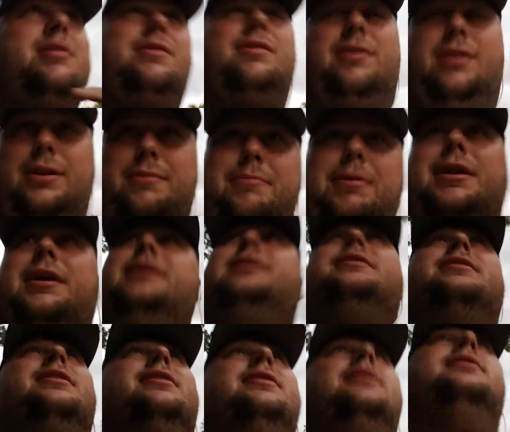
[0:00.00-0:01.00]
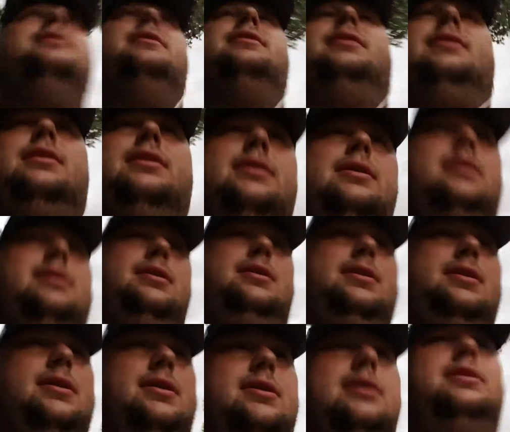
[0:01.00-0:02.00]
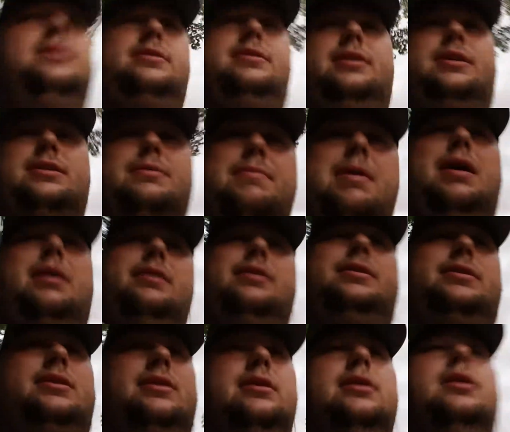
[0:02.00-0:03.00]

30 minutes. Six miles,